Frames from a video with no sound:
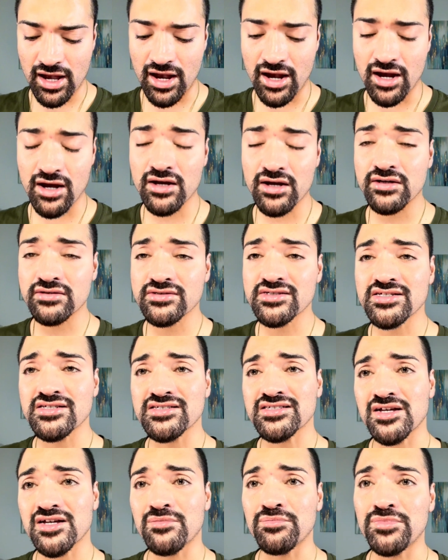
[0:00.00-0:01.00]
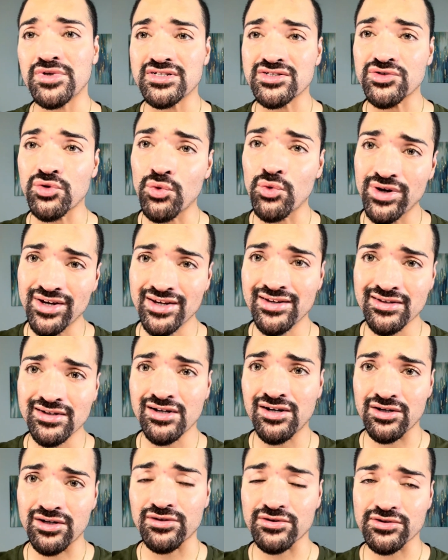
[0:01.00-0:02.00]
And since I'm between
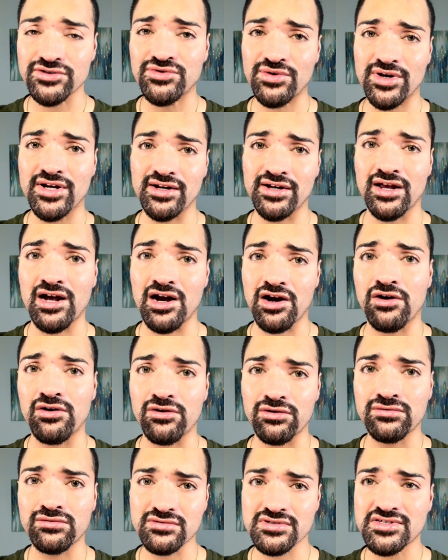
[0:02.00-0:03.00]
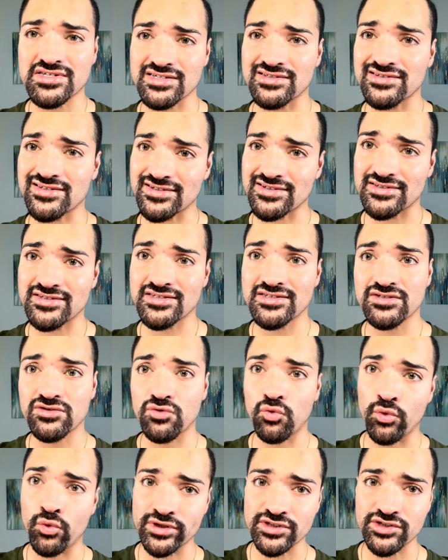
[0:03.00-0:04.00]
colors right now, since it's
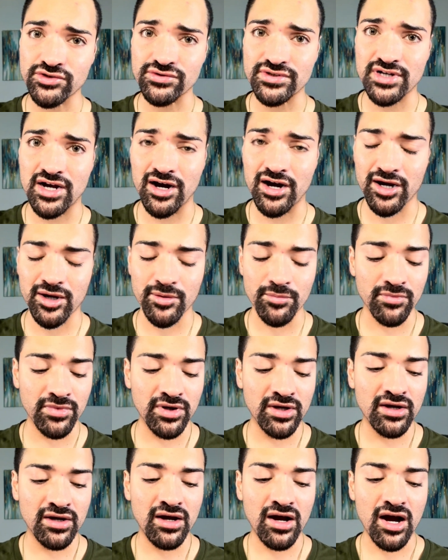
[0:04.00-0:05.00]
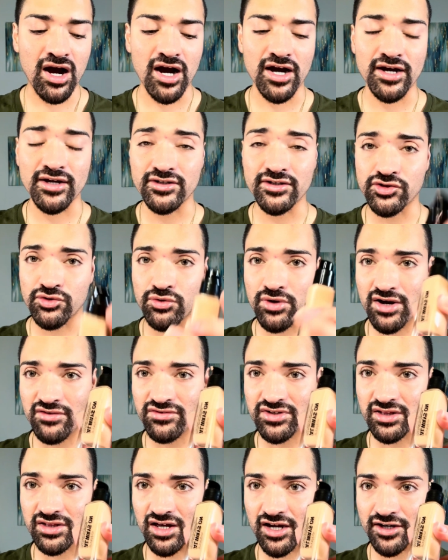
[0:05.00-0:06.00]
winter time, I do have
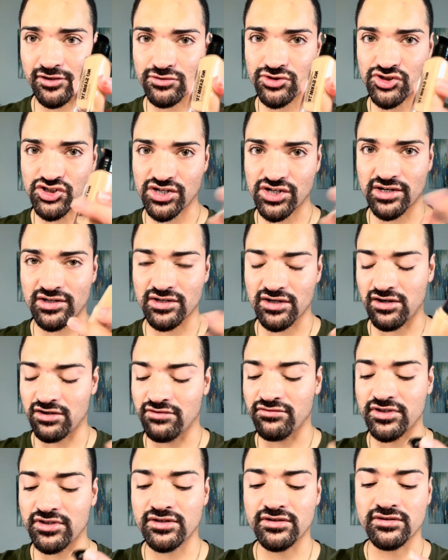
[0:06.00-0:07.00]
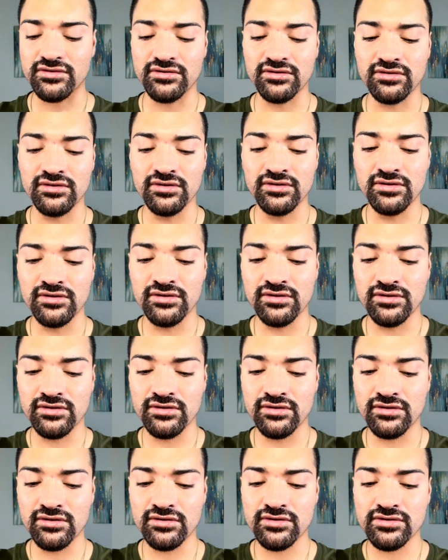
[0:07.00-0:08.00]
a lighter shade of it.
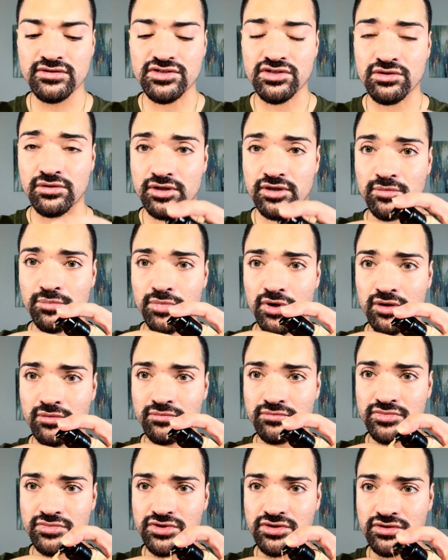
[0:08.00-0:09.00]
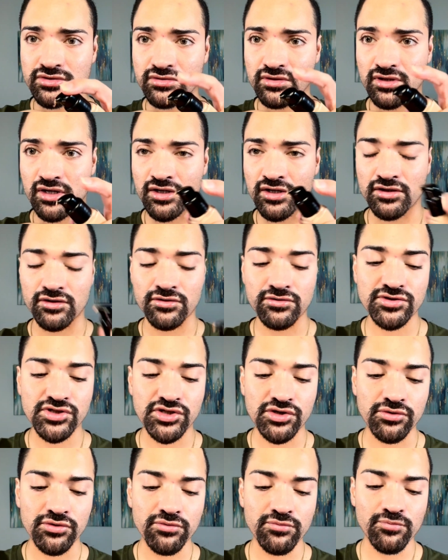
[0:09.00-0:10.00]
So I'm going to pump another
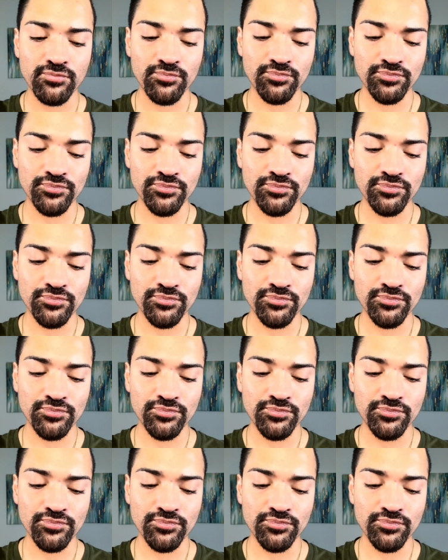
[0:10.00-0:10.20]
2.